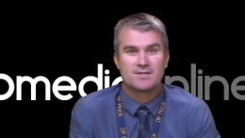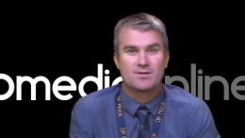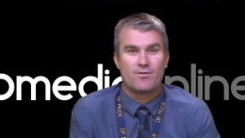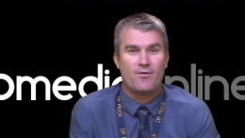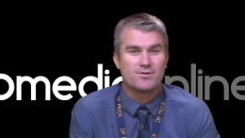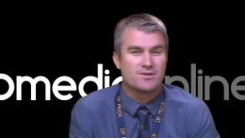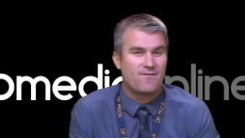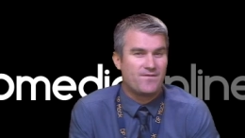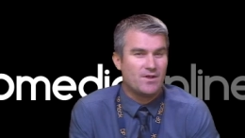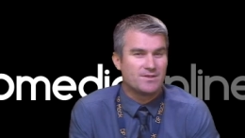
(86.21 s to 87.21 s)
So those are
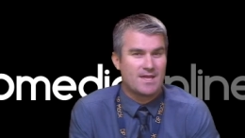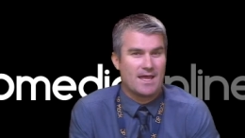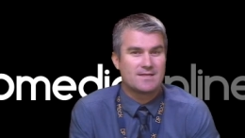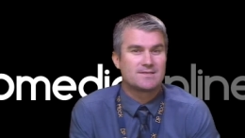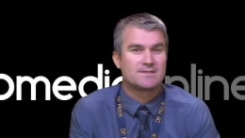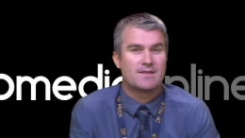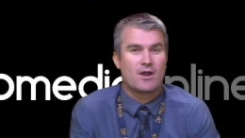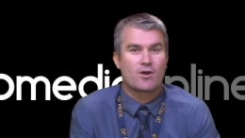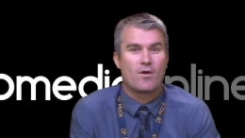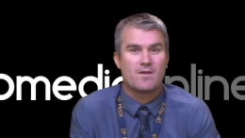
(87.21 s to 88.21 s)
the field tests
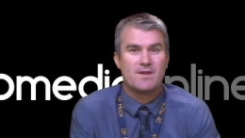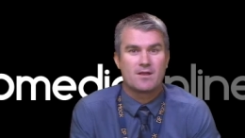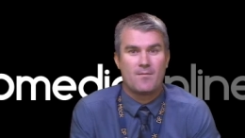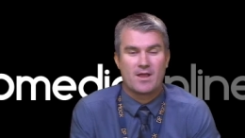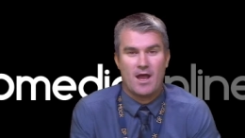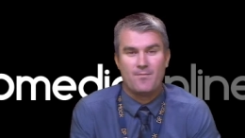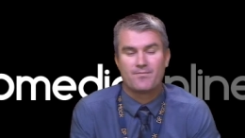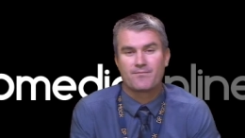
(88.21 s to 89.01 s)
that are going to be coming up.